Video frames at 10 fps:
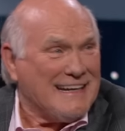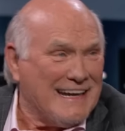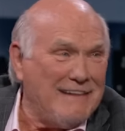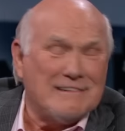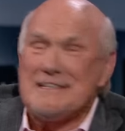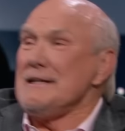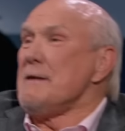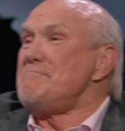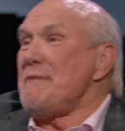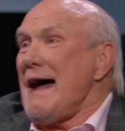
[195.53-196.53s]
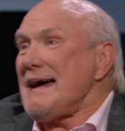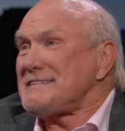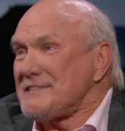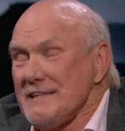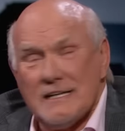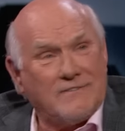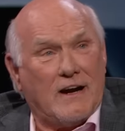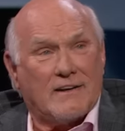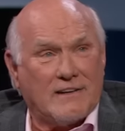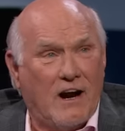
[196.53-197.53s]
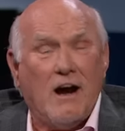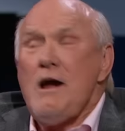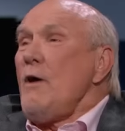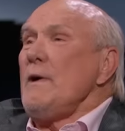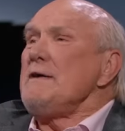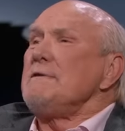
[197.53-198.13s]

He was in the back seat of it our car. we